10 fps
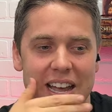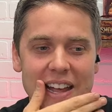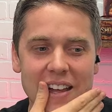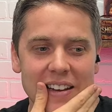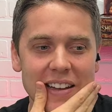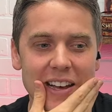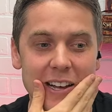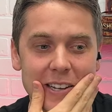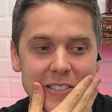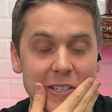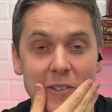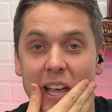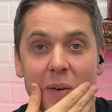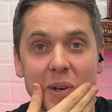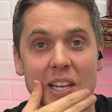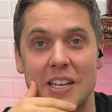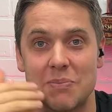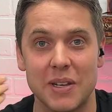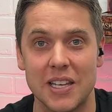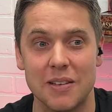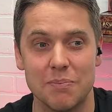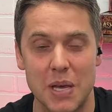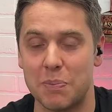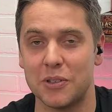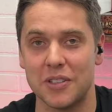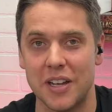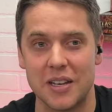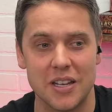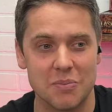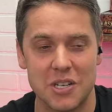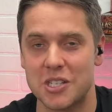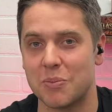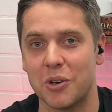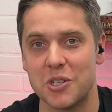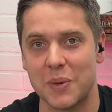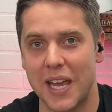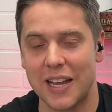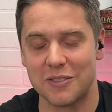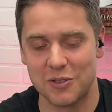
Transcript: and uh, to do that we need as many people and as much support as we can.